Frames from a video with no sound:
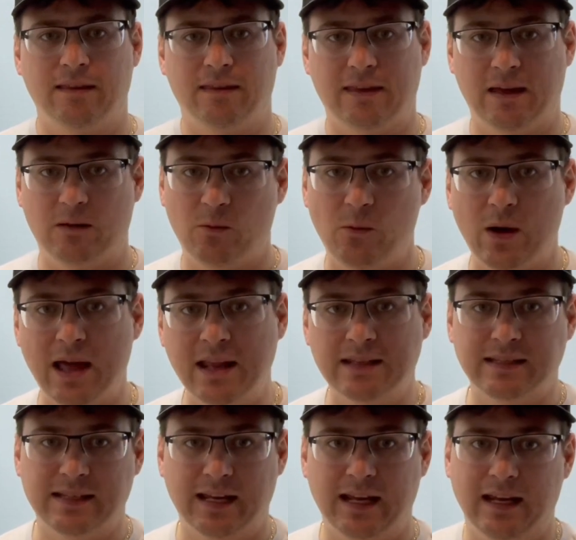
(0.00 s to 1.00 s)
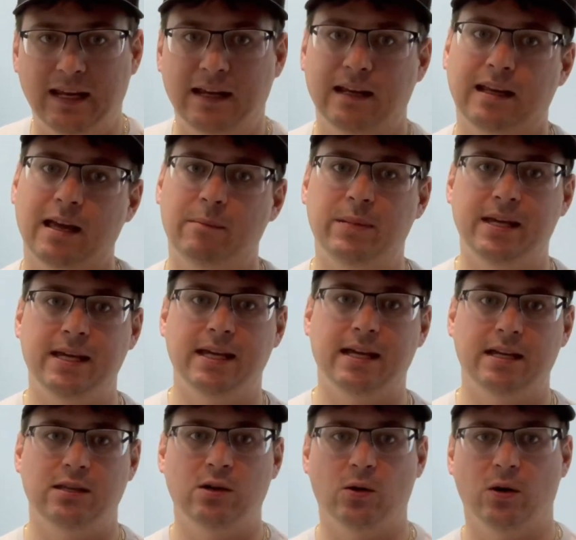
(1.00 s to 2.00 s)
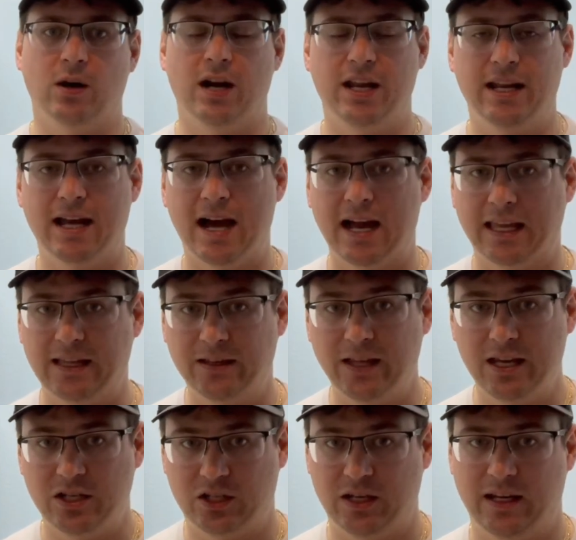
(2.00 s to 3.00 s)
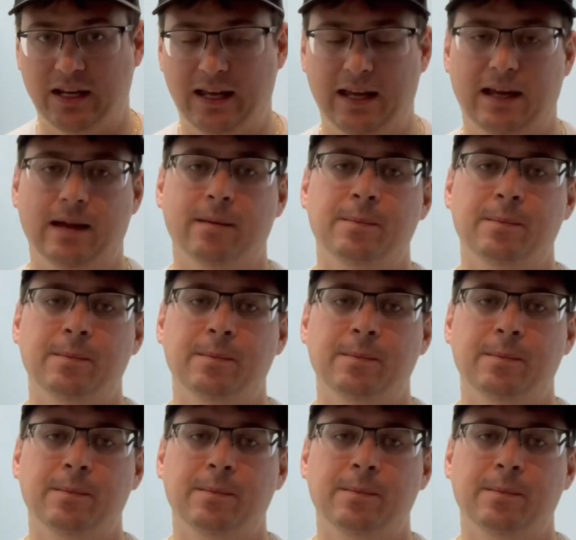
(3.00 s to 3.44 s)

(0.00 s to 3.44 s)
then Wednesday can be your inoculation day.